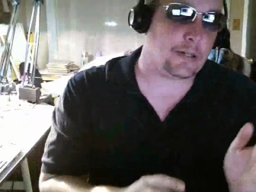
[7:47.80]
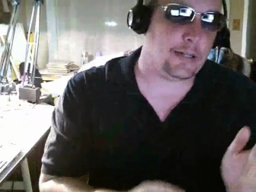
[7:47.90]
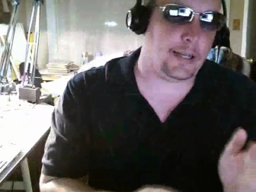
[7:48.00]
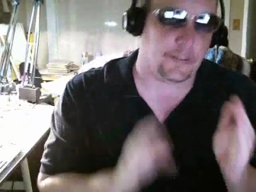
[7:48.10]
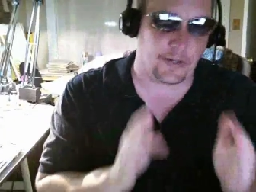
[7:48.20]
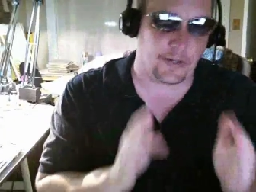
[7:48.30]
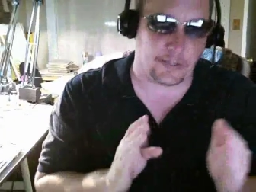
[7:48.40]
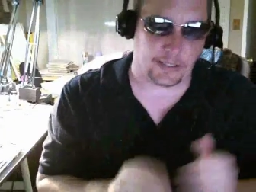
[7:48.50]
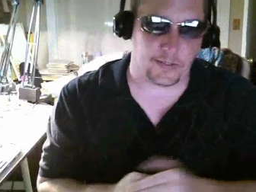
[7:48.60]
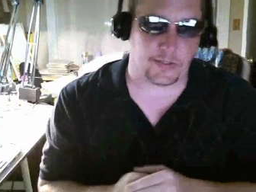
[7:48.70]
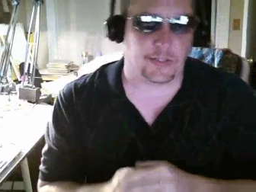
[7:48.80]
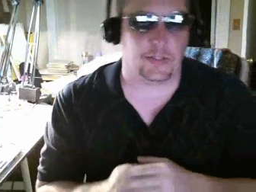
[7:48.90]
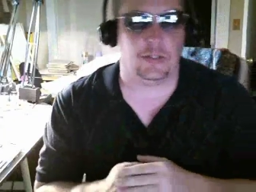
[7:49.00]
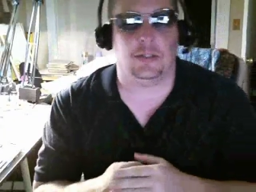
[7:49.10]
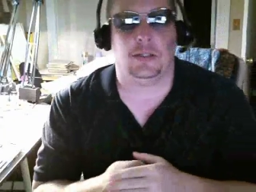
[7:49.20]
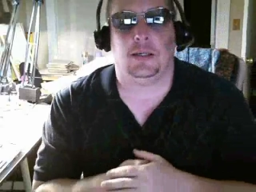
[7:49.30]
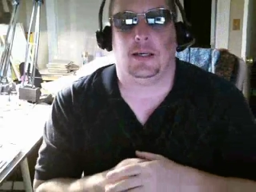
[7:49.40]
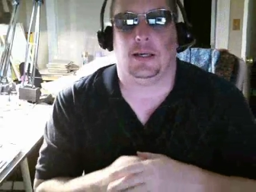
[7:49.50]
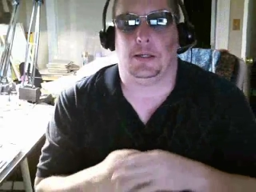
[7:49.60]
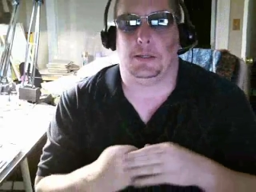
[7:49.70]
at the very least.
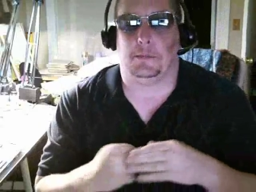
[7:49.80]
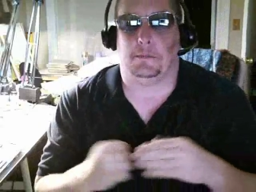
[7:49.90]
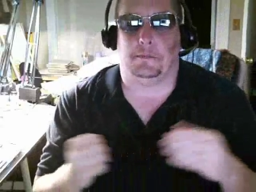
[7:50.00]
Um,